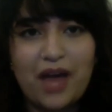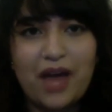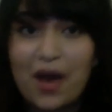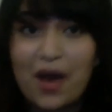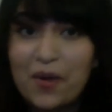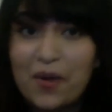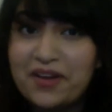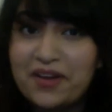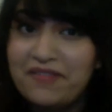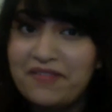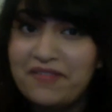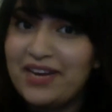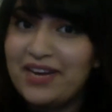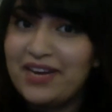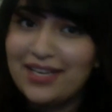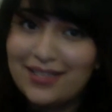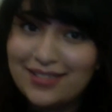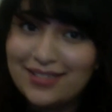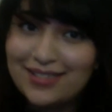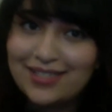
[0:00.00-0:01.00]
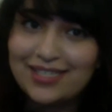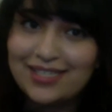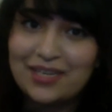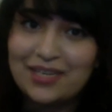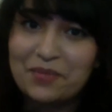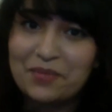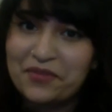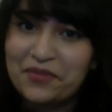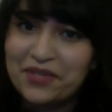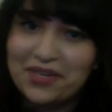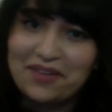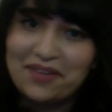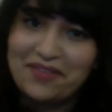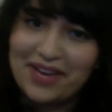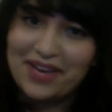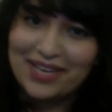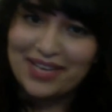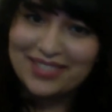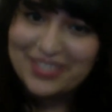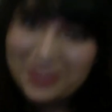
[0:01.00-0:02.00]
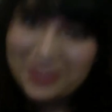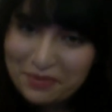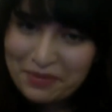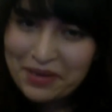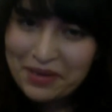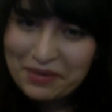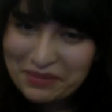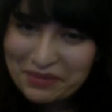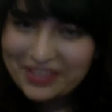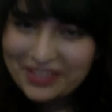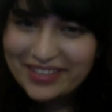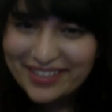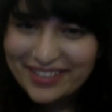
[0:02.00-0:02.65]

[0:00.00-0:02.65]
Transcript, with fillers: how advanced some of the advanced people